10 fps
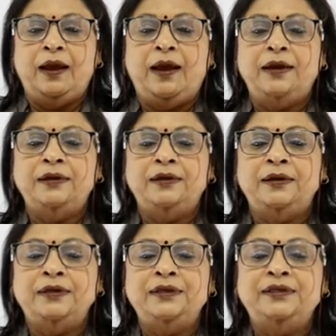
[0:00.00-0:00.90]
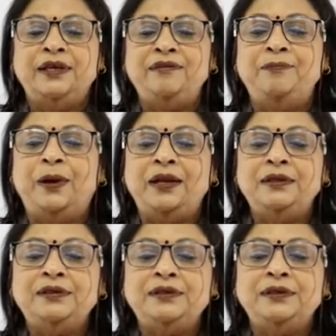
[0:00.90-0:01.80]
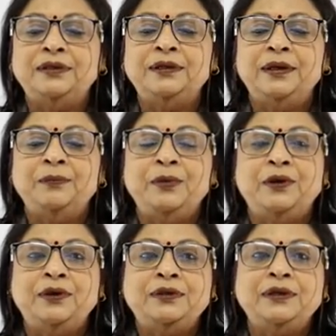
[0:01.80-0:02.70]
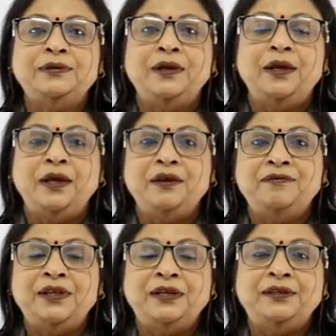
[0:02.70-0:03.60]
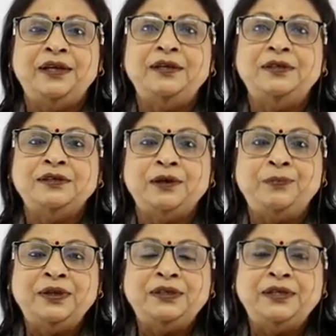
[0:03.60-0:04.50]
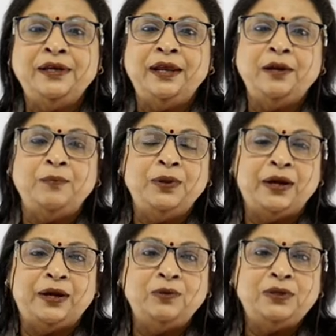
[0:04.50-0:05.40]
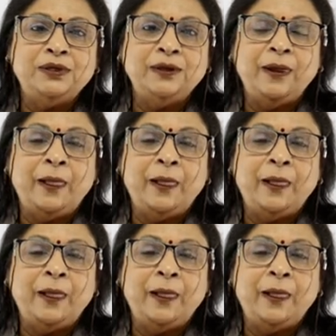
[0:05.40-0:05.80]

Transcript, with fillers: And uh, it is self-balanced because if there is any discrepancy in any of the account,